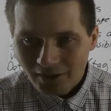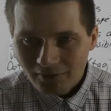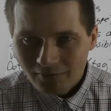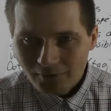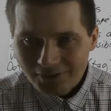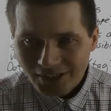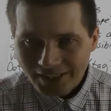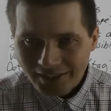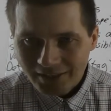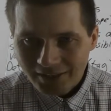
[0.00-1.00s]
for
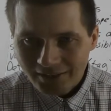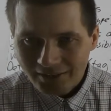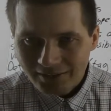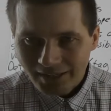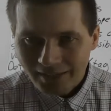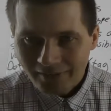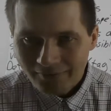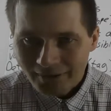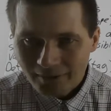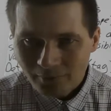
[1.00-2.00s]
checking that a
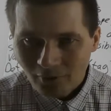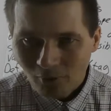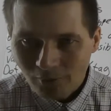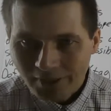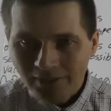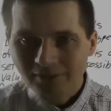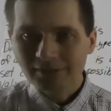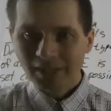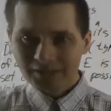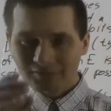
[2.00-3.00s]
variable only
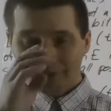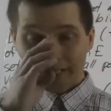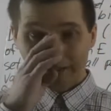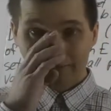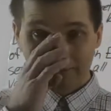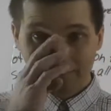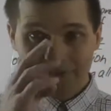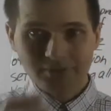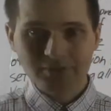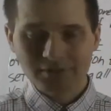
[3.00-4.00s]
contains values of a
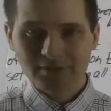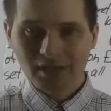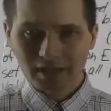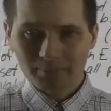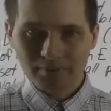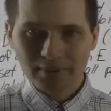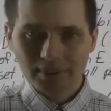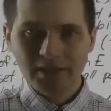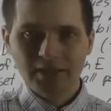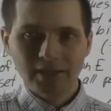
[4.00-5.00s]
certain type?
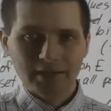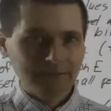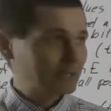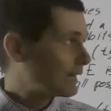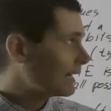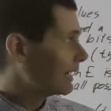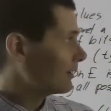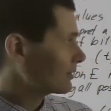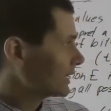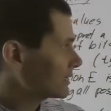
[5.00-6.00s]
Yeah,
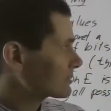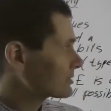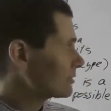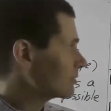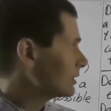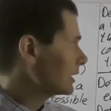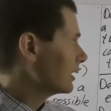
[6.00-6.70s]
okay, so